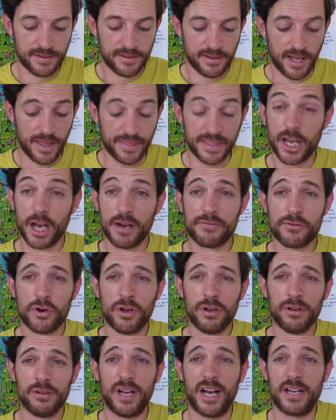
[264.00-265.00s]
I think
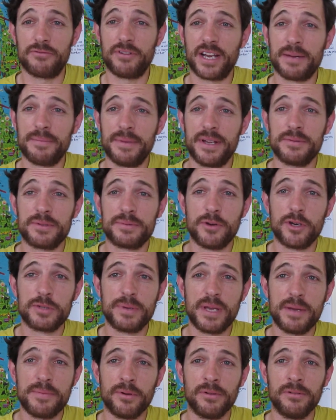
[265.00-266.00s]
overall, I'd recommend them to most
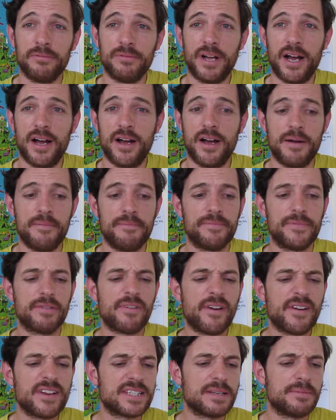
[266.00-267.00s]
people. They're
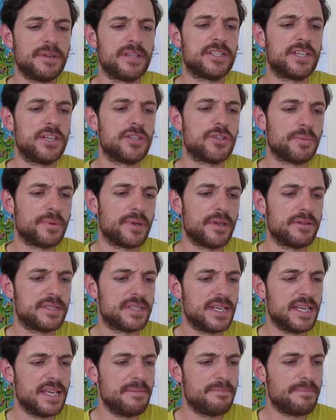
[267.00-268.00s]
very similar to your
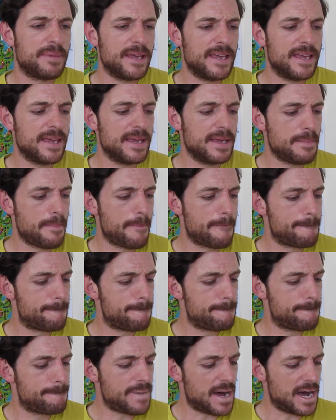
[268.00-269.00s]
WTB
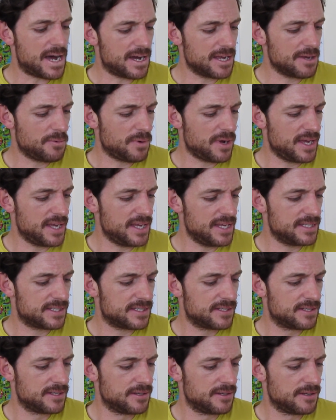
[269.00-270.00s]

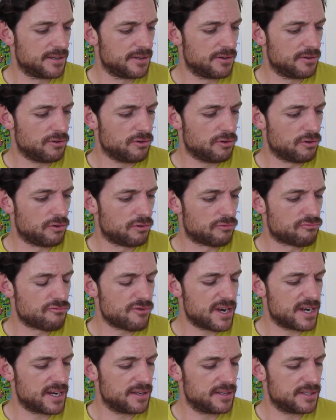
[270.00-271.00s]
Byways or
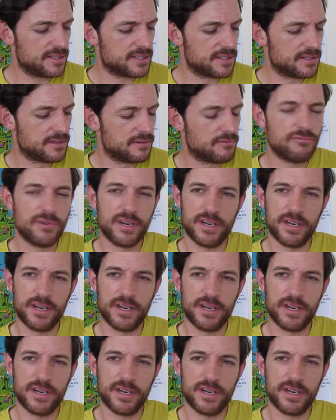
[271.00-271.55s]
Riddlers.